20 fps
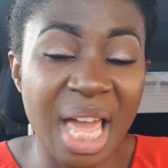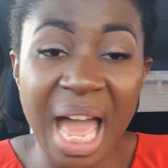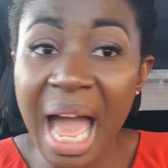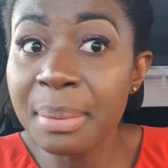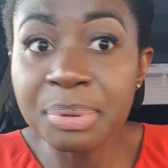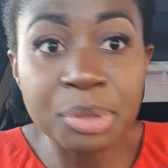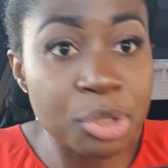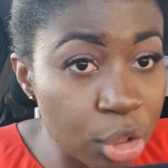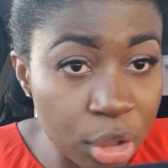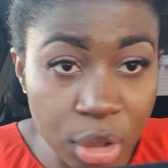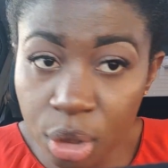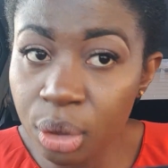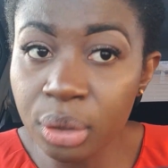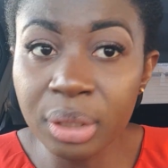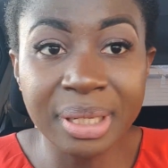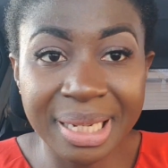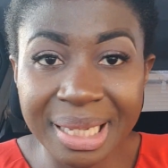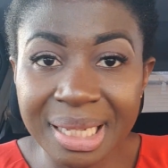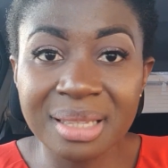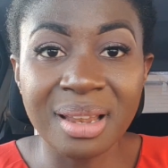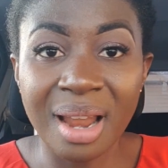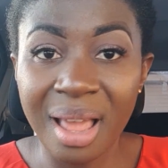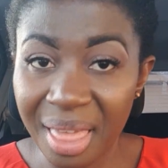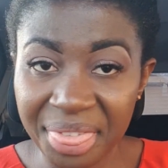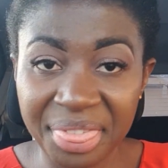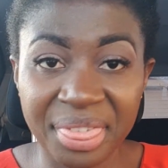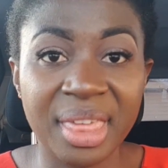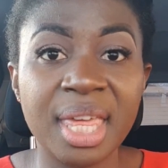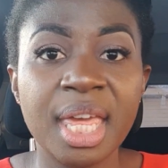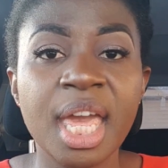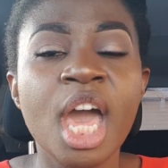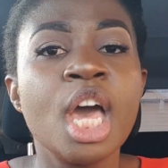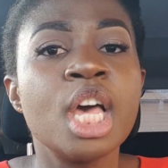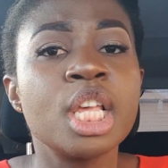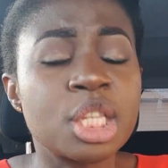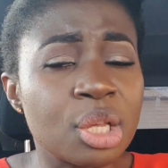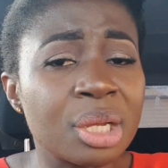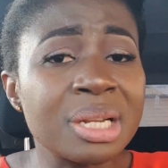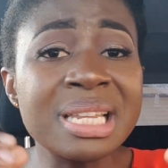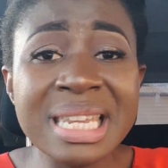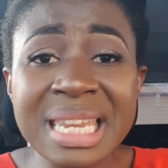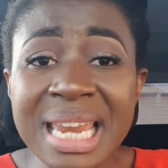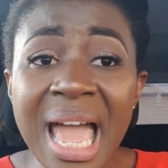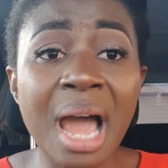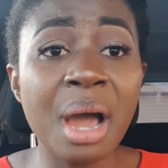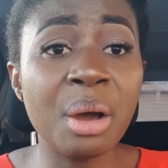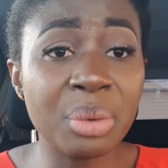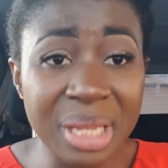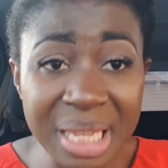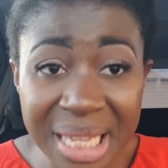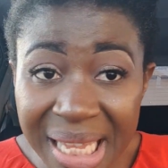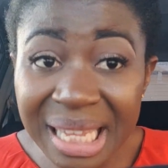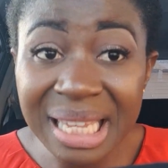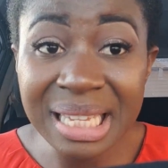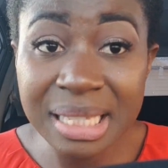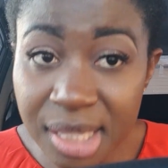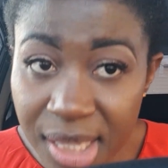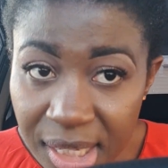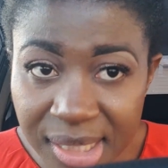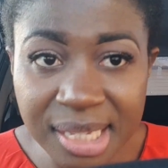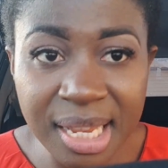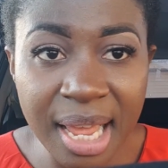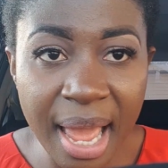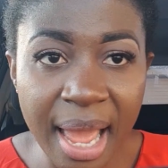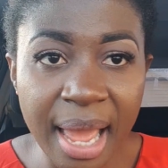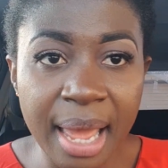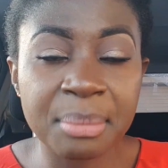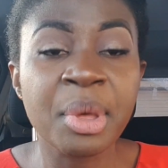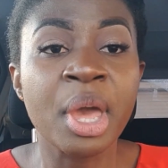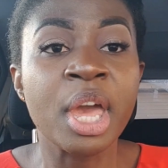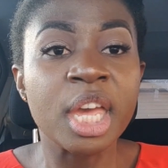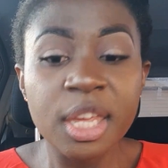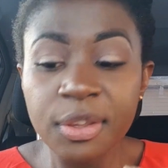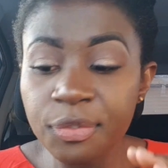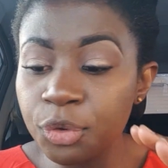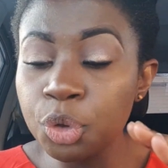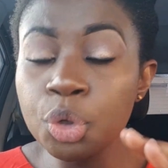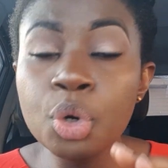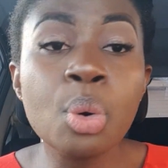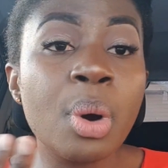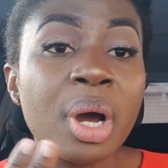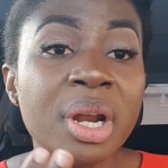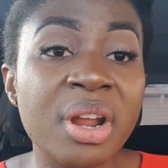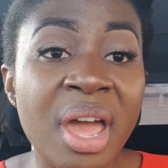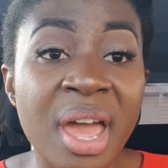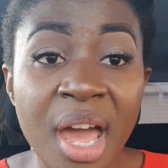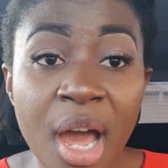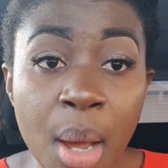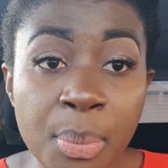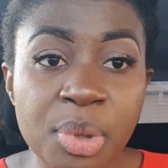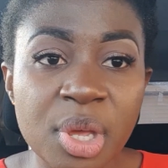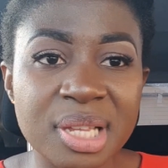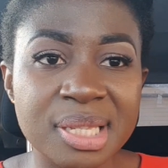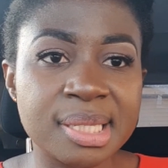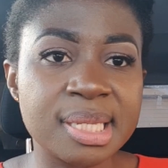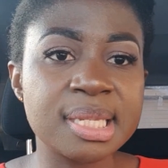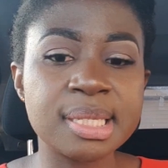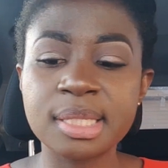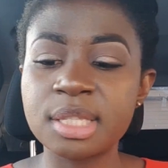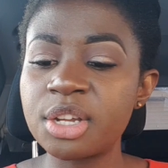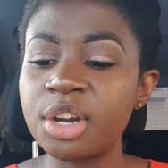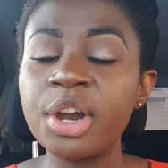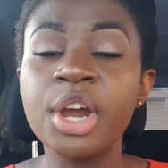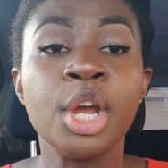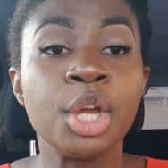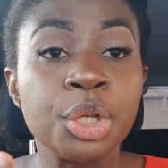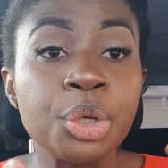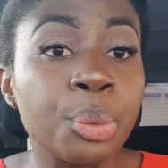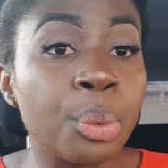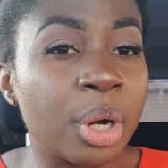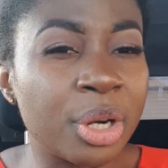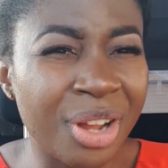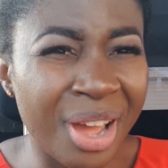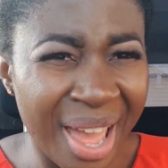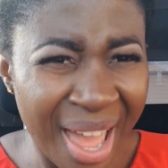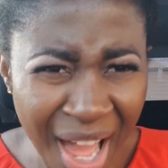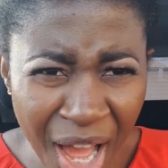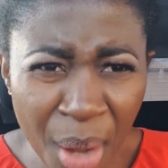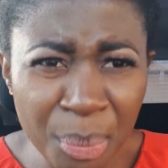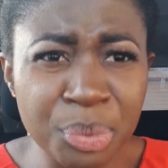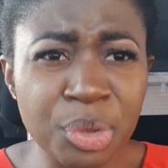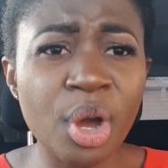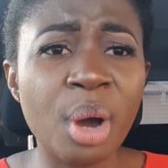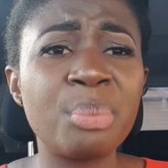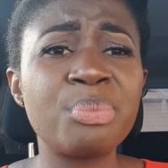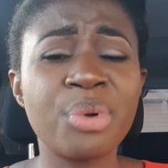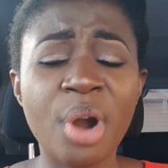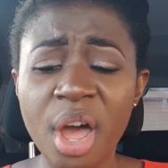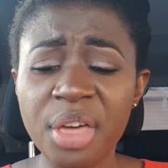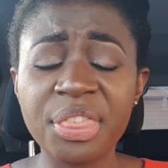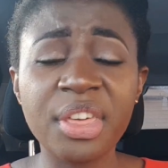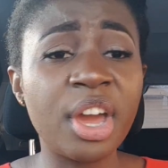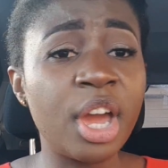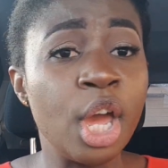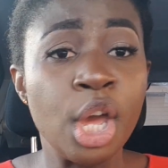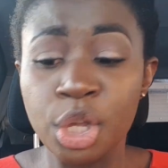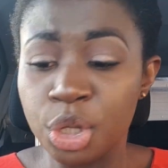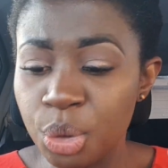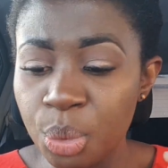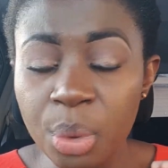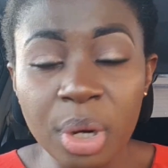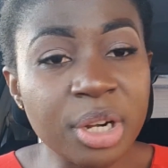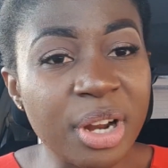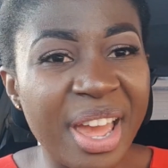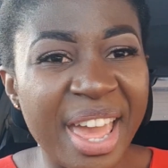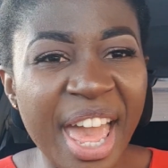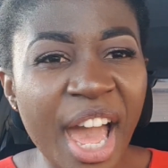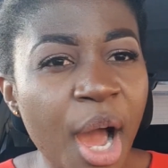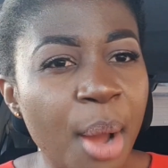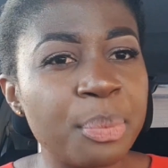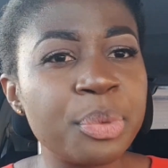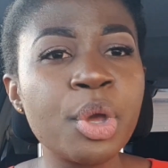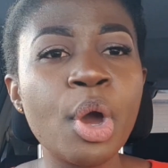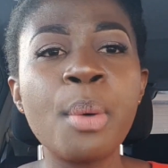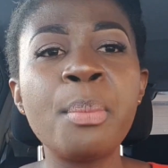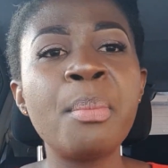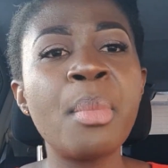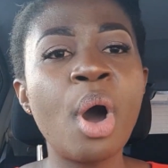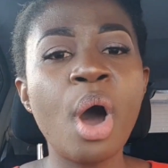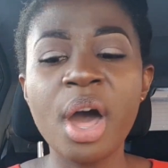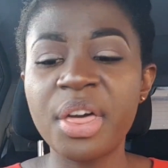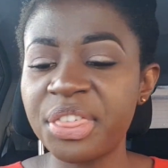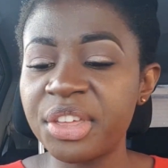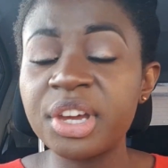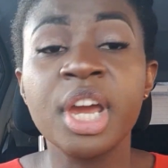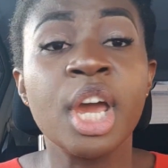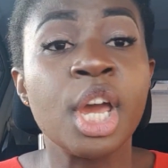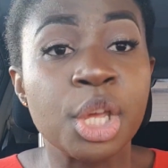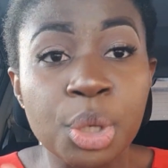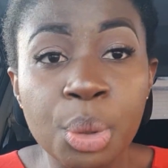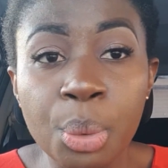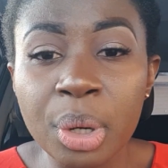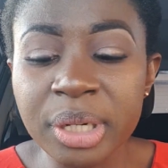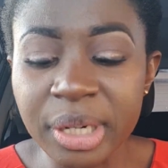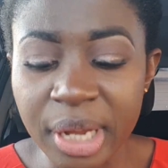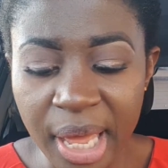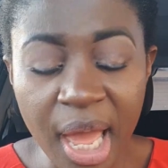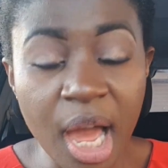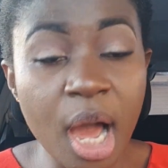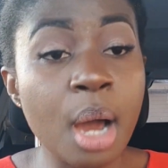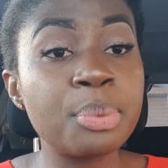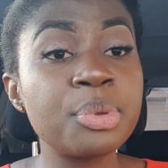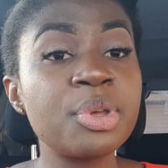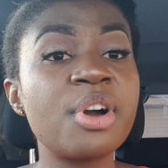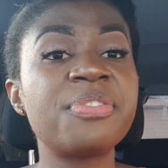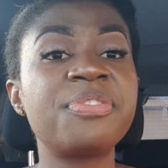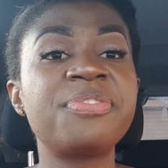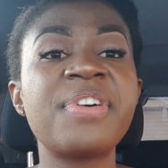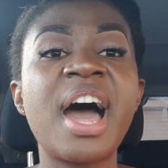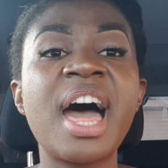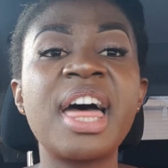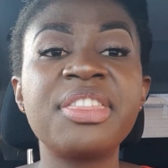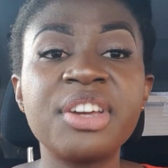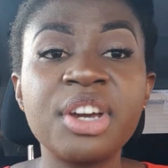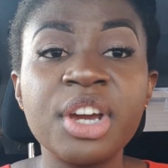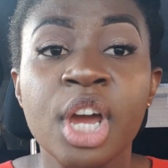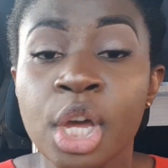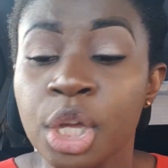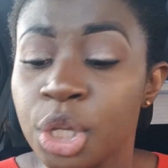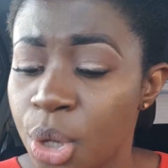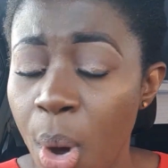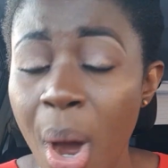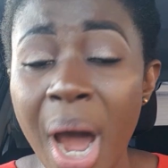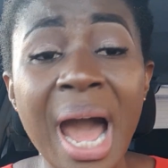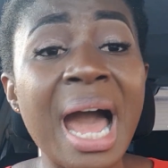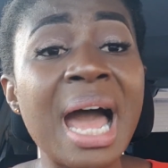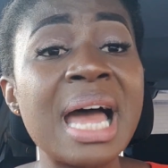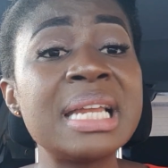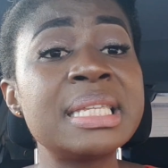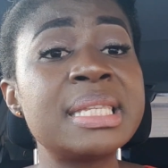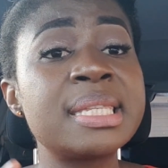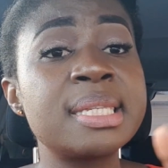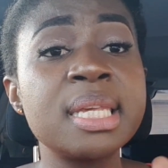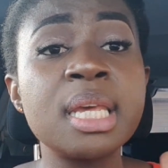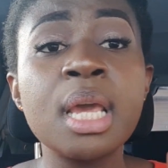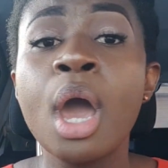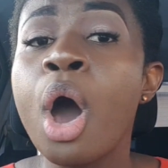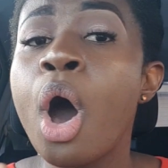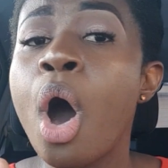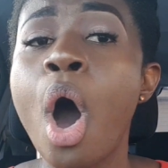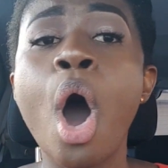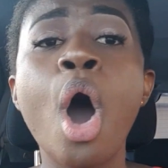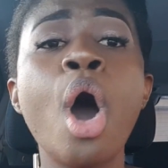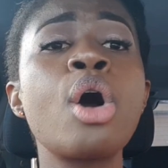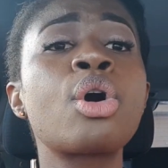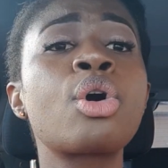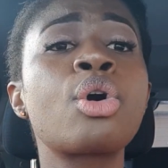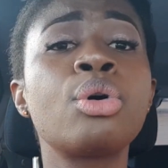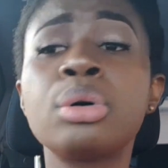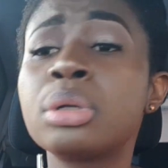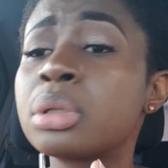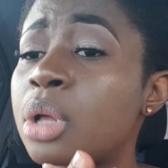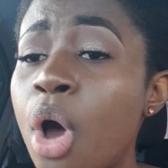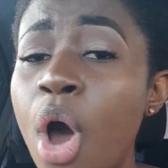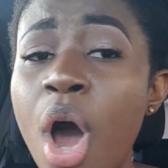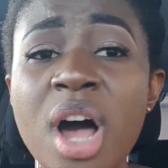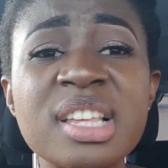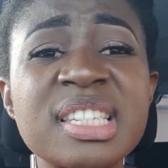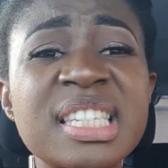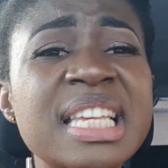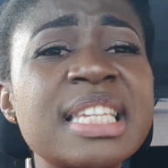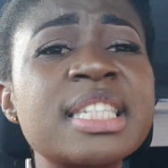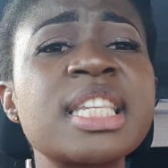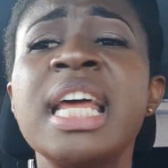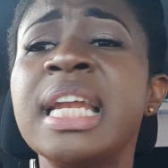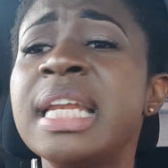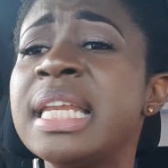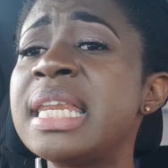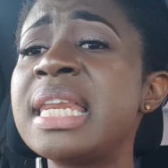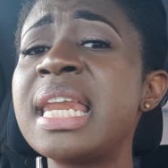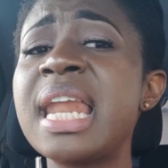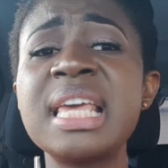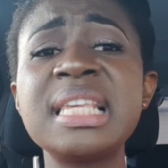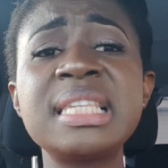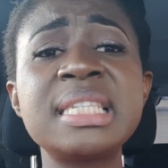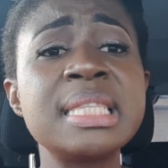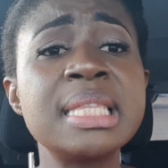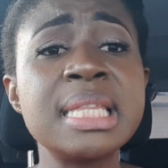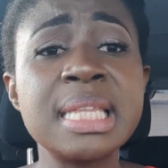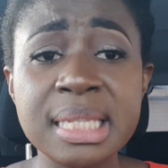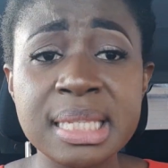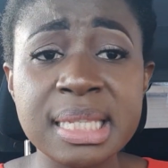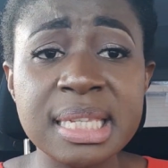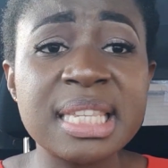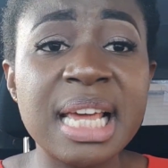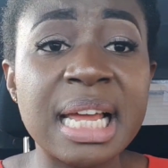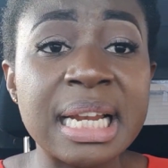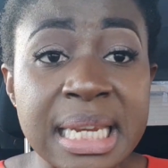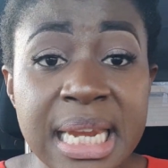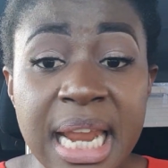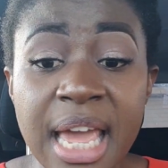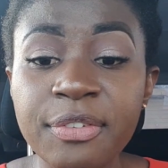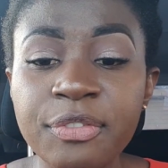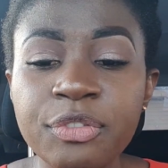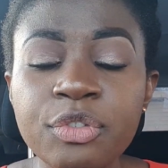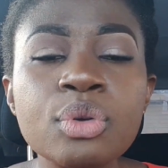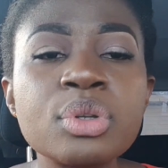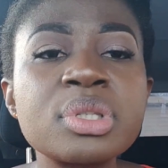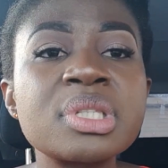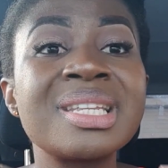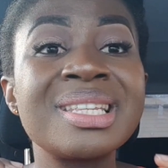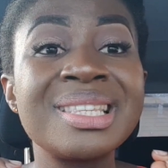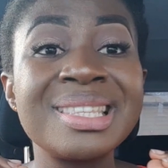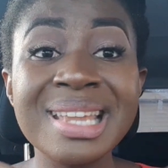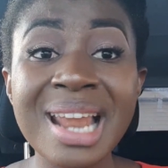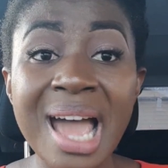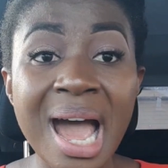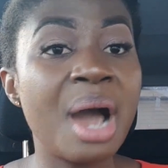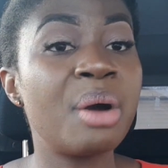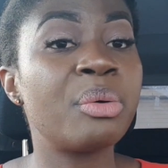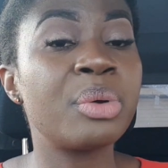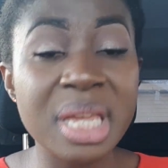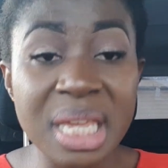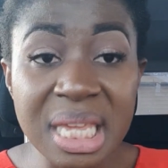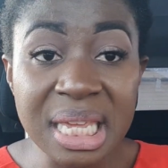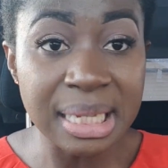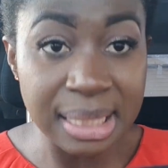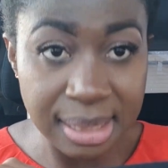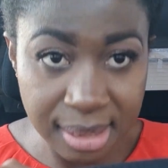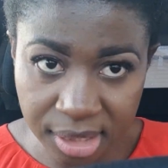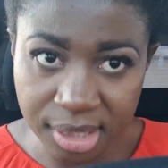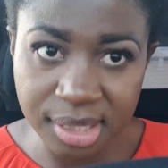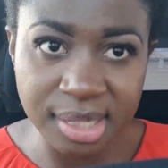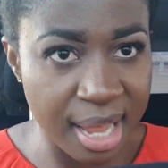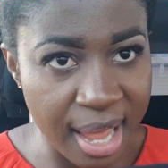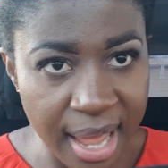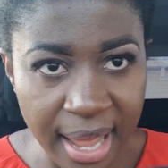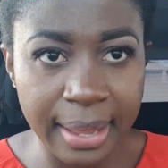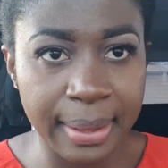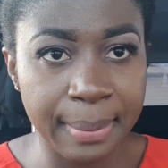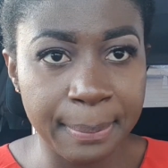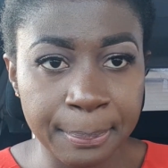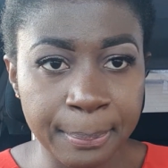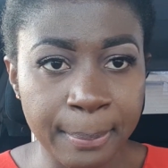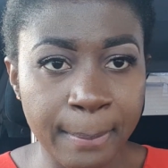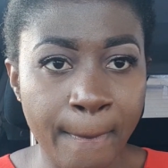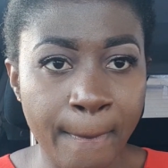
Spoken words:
Absolutely nothing. So now is the time. If you want to help your sister, you want to help your brother, you want to help your mother, you want to help your father, your auntie, uncle, cousins, nieces and nephews, now is the time.